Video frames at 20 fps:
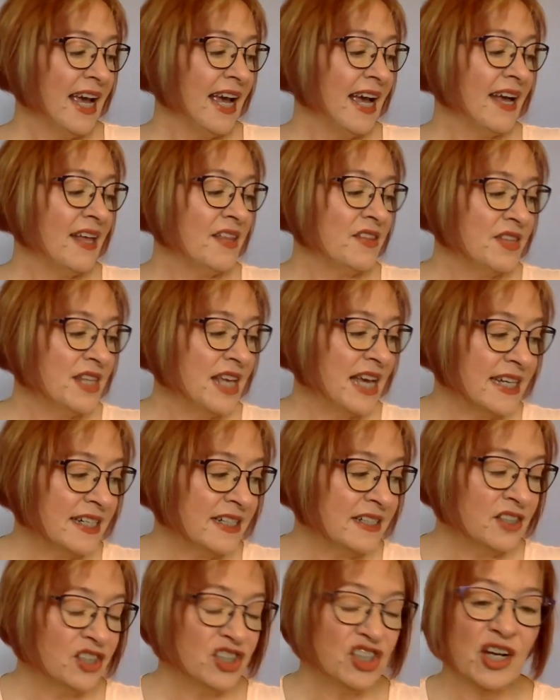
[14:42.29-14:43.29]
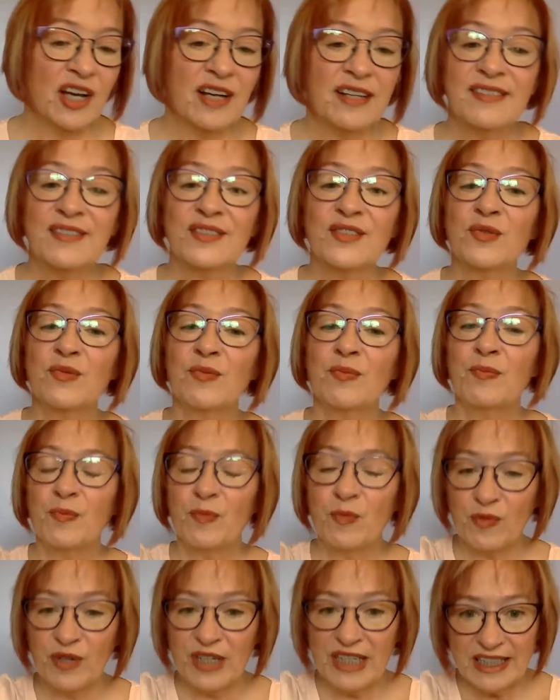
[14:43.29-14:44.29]
and then just
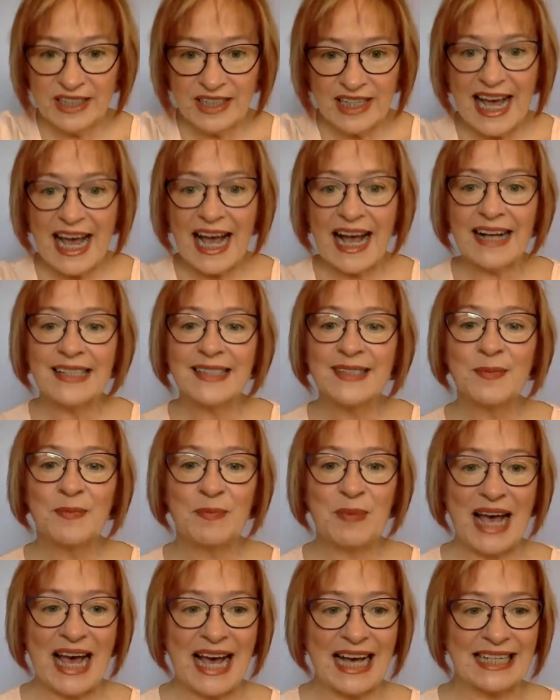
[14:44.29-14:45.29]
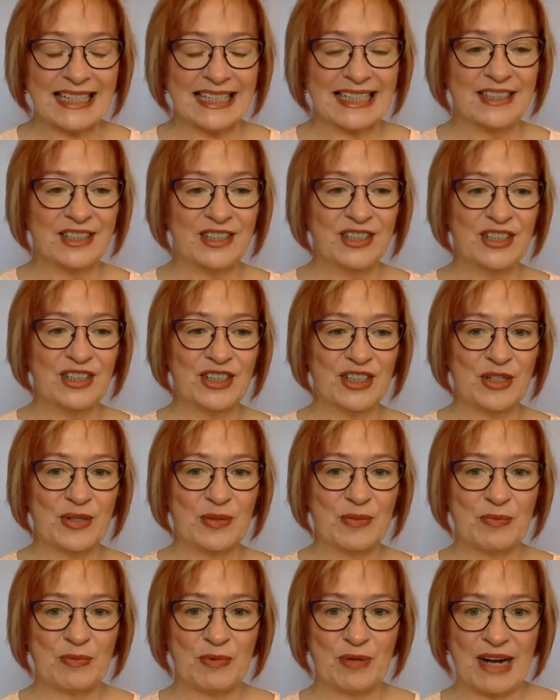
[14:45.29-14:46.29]
relax back into
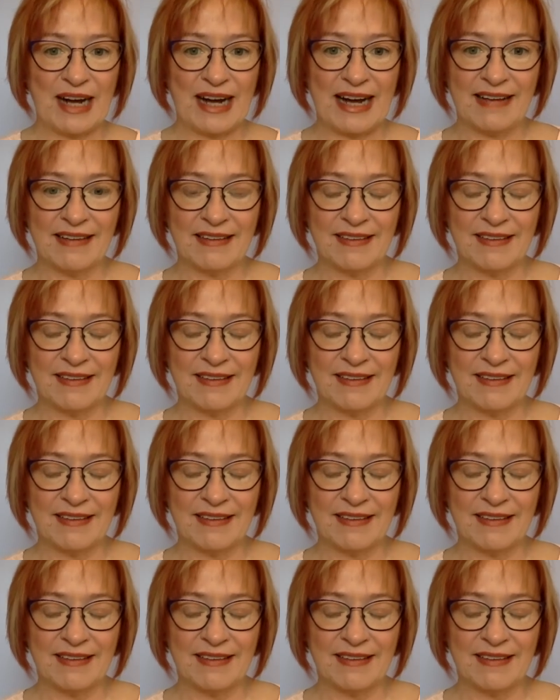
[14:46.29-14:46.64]
your breath.